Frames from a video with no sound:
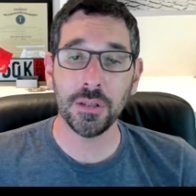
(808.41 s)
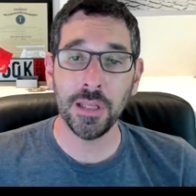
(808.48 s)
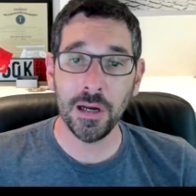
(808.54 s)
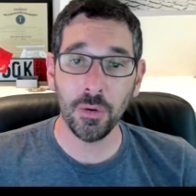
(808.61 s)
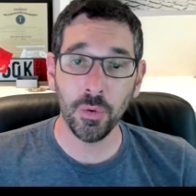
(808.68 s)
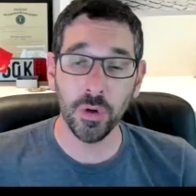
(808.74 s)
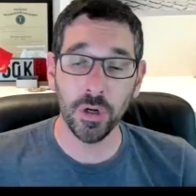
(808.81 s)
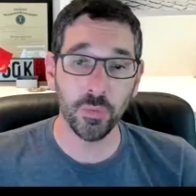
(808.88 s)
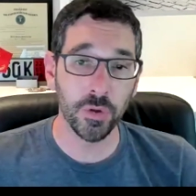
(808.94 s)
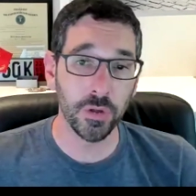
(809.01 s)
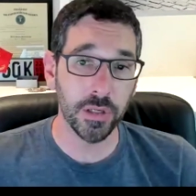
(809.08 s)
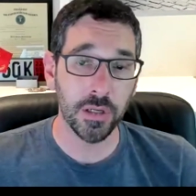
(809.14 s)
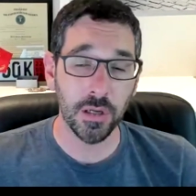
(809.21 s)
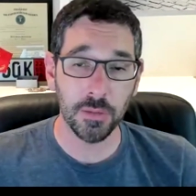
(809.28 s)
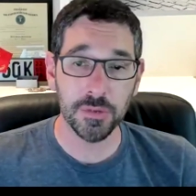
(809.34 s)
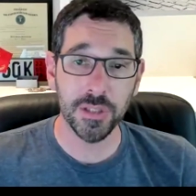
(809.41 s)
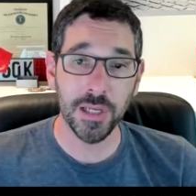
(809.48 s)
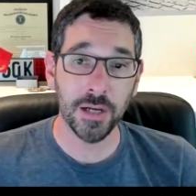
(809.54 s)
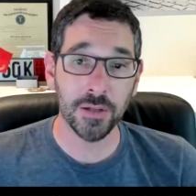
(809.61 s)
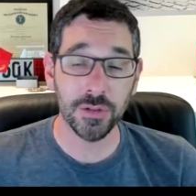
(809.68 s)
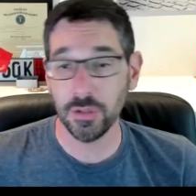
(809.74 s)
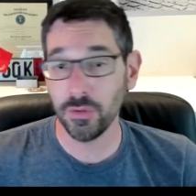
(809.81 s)
Now, what it really comes
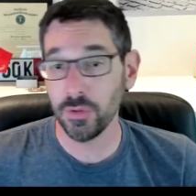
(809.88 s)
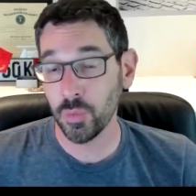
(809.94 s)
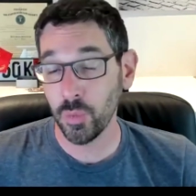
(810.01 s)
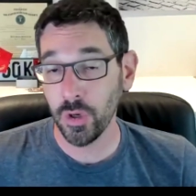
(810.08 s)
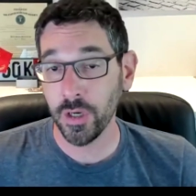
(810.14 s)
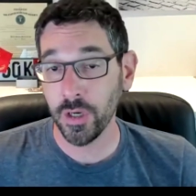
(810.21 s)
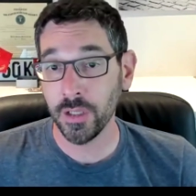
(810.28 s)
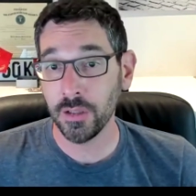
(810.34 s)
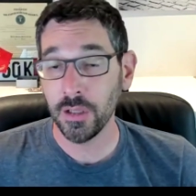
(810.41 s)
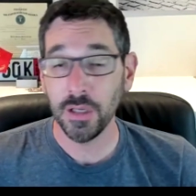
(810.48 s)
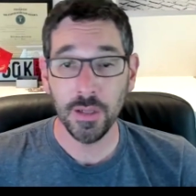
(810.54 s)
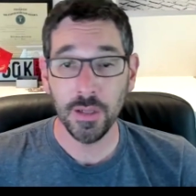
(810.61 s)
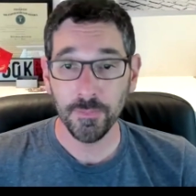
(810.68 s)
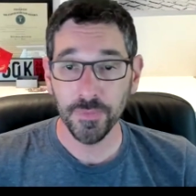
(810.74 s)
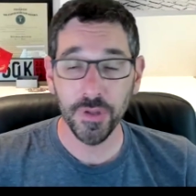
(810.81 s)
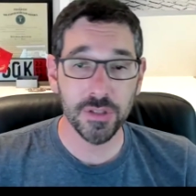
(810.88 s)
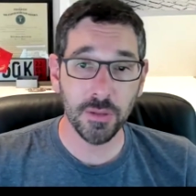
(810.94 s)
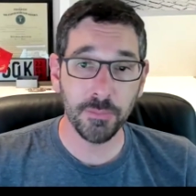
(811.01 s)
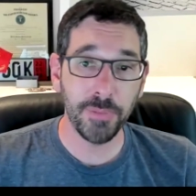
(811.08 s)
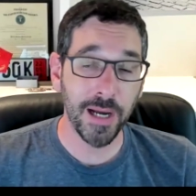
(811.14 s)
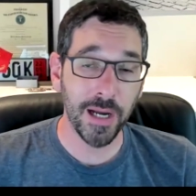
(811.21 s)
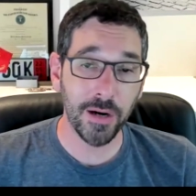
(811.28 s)
down to is, one, does
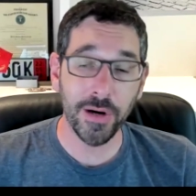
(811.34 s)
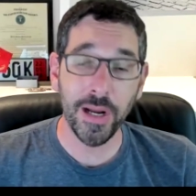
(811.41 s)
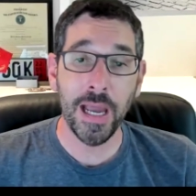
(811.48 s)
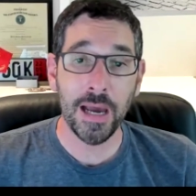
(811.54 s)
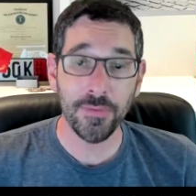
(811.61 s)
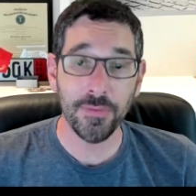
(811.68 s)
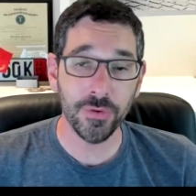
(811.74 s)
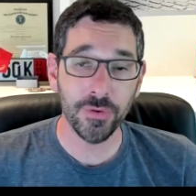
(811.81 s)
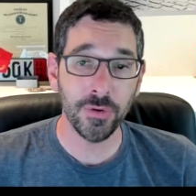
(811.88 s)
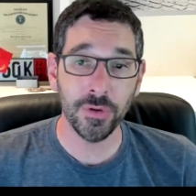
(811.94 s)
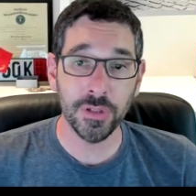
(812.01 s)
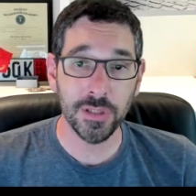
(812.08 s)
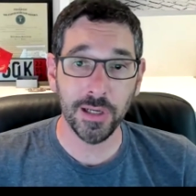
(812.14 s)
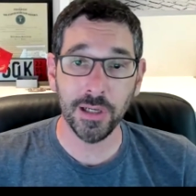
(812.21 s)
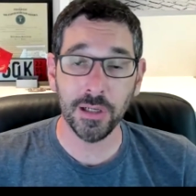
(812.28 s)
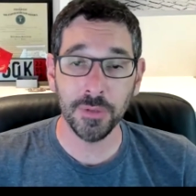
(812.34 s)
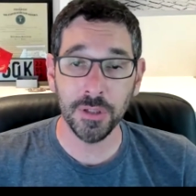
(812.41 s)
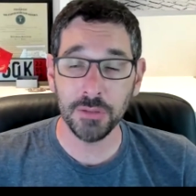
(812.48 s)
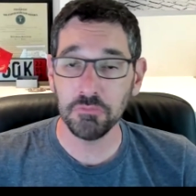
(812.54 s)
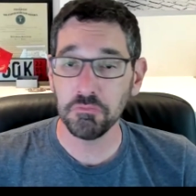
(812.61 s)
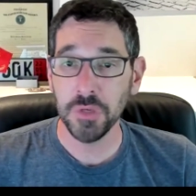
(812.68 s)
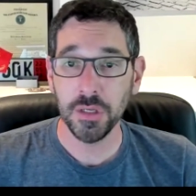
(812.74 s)
the buyer have their own
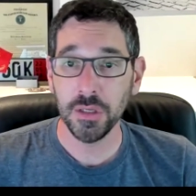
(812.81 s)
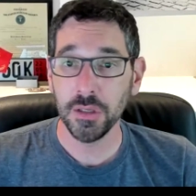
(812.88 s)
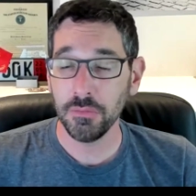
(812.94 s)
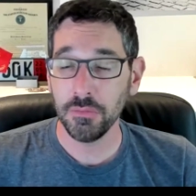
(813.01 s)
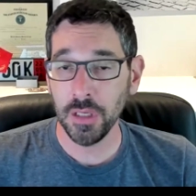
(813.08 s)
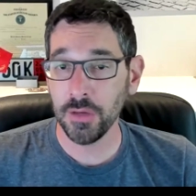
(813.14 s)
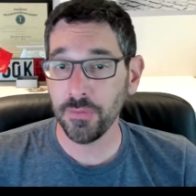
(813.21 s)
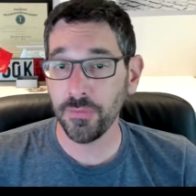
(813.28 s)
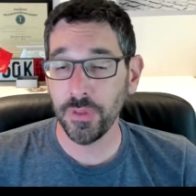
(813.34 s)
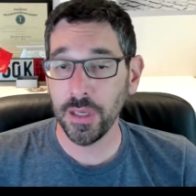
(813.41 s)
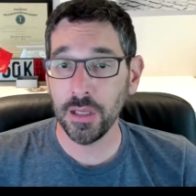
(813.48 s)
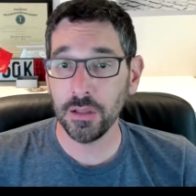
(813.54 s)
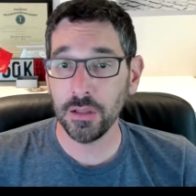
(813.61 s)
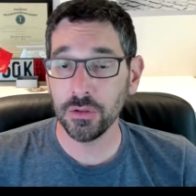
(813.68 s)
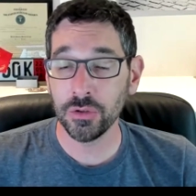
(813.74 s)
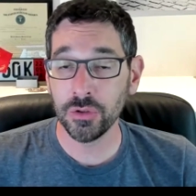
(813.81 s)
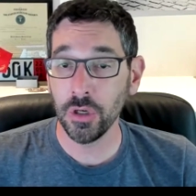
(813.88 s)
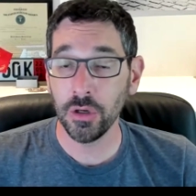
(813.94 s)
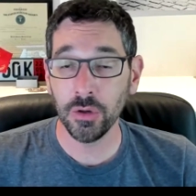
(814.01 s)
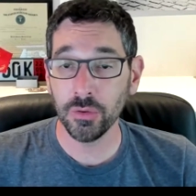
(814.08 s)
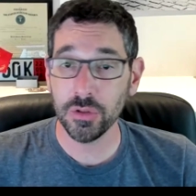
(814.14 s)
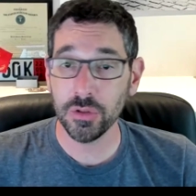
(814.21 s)
entitlement? If they
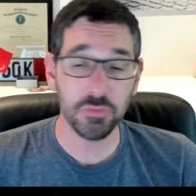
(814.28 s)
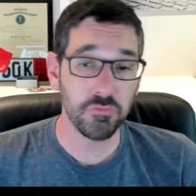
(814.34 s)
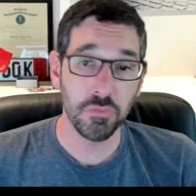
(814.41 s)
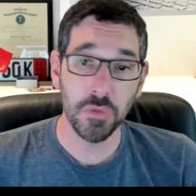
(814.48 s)
don't,